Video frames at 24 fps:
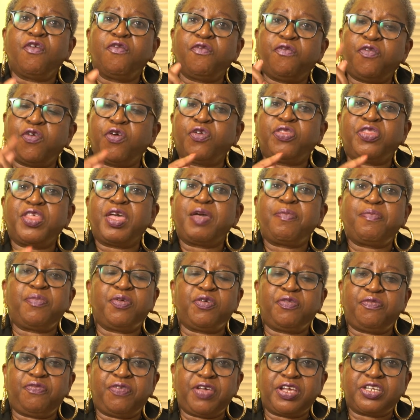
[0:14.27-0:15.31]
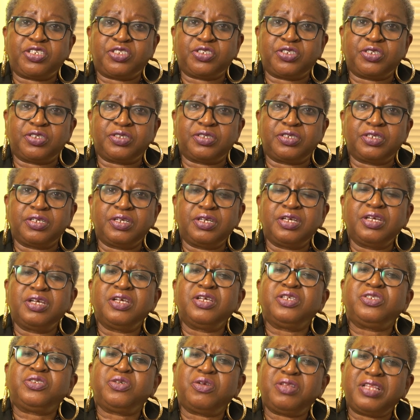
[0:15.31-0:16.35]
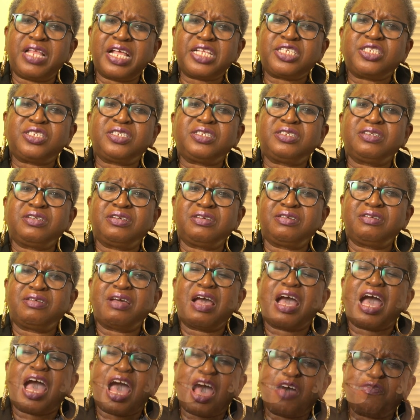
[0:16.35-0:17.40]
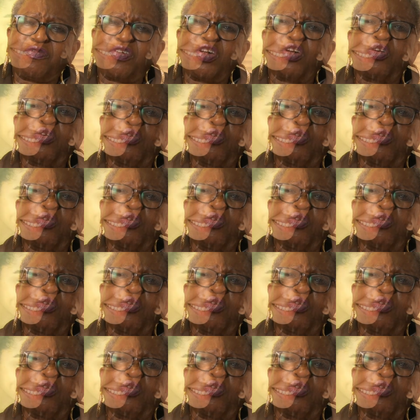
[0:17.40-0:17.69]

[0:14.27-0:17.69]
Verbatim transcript: for their perfection. So let's have a